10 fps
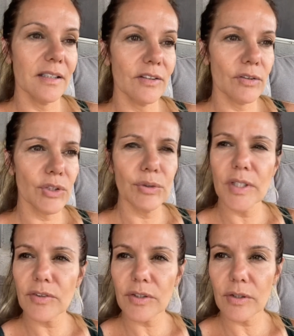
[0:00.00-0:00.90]
2
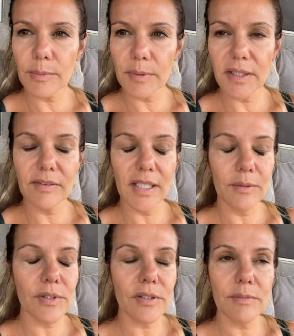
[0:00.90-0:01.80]
years ago, I believe, and it
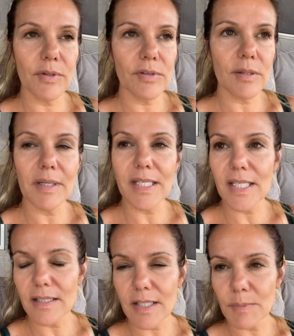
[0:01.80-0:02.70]
was the most
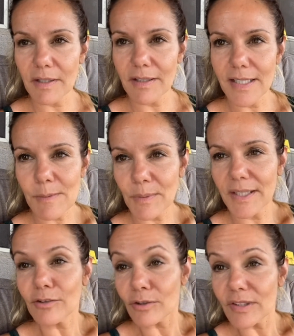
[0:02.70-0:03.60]
amazing experience. But they
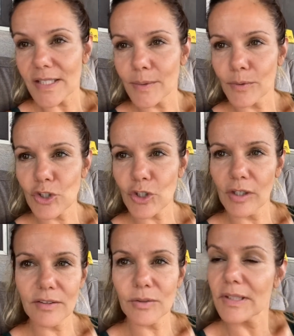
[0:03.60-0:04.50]
told us there were
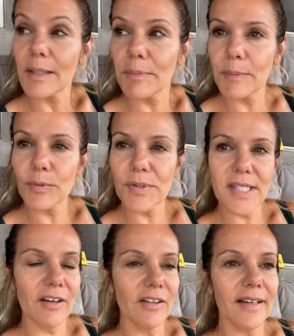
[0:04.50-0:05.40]
sharks. A lot of people were
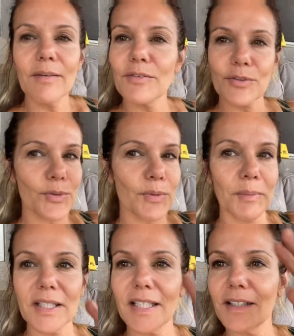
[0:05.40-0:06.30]
scared, and I was just
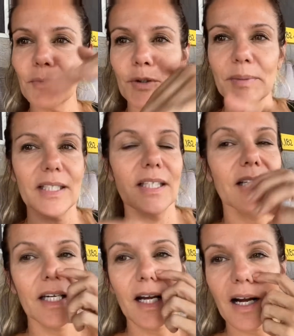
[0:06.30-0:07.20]
swimming like a mermaid.
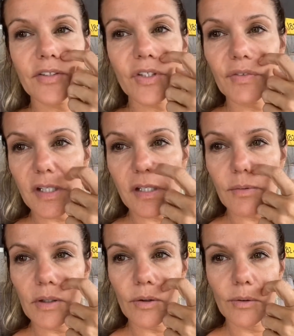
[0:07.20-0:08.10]
I just felt so
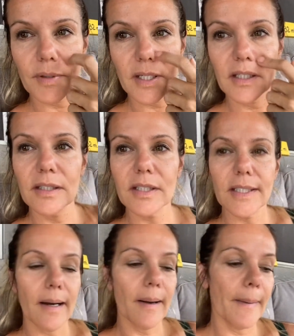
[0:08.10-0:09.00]
at home there.
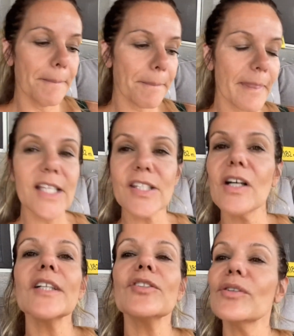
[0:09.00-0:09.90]
As
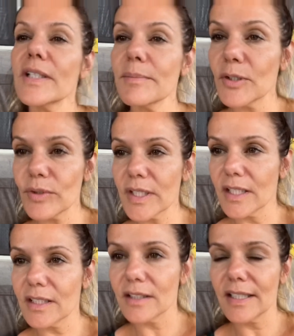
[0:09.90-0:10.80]
long as you don't give me no
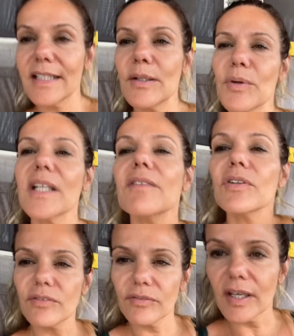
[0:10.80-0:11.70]
gear. And then they want to give you
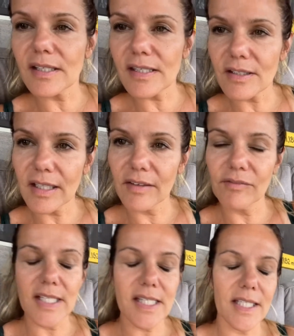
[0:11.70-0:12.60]
the vest, the life
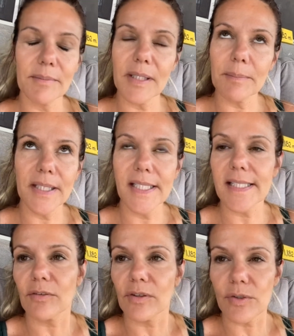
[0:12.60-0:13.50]
vest, and I'm like, please, I
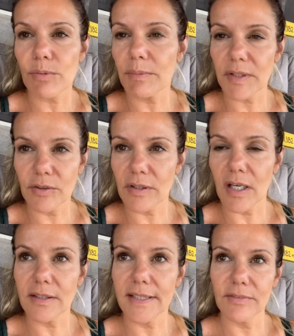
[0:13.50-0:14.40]
know how to swim. Can you
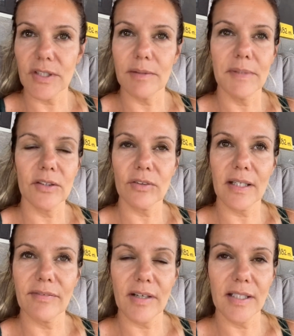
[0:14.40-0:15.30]
not give it to me? And they're
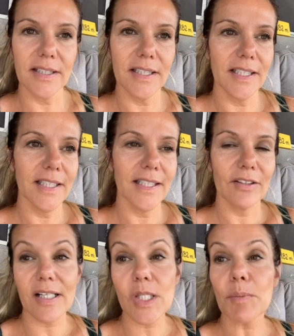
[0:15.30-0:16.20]
like, fine. They're
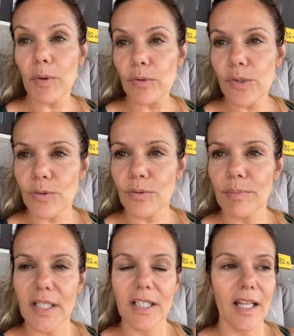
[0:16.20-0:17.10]
not supposed to,
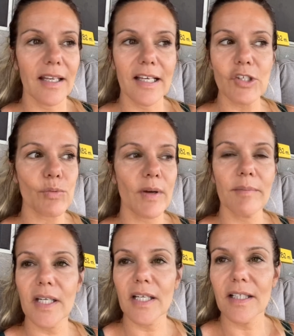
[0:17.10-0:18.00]
and I swam
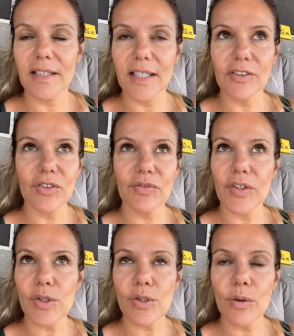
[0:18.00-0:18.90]
there, and I just
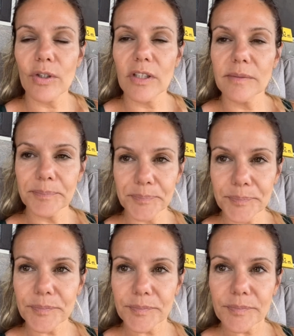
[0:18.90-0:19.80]
felt so good.
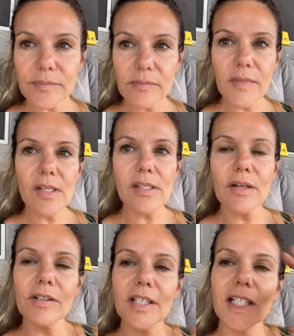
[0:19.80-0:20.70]

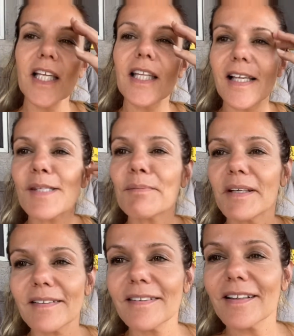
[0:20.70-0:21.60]
So that's
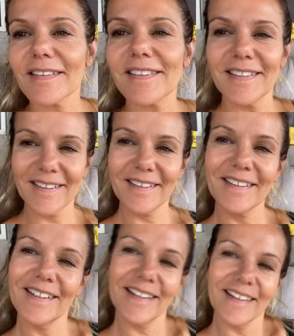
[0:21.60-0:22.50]
me, yes.
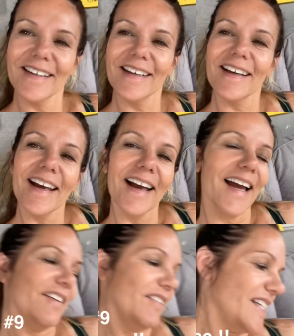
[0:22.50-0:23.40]

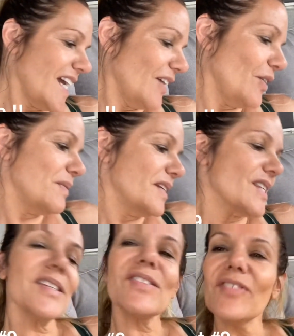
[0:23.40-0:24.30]
Anyways, I hope
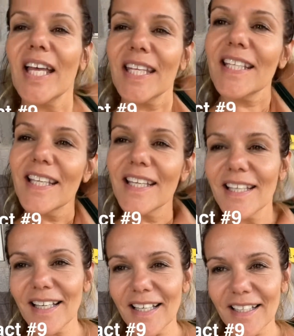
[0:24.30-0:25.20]
this was fun.
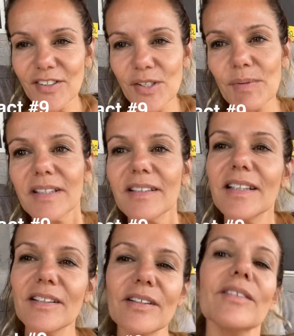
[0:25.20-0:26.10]
Just wanted to
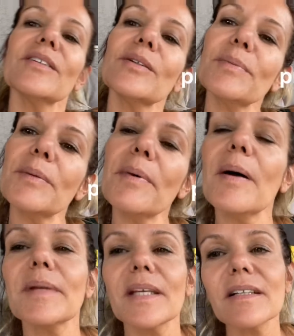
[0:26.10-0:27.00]
let you know a little bit about
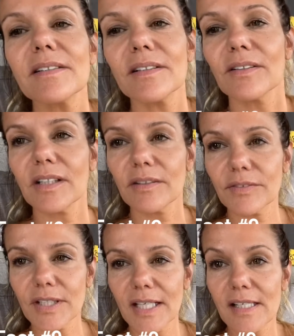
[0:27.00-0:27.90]
me, because a lot of
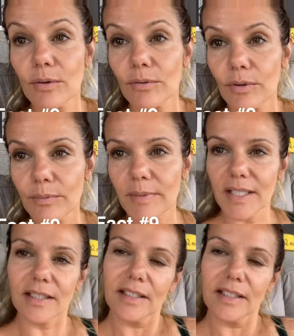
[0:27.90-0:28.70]
you guys don't know me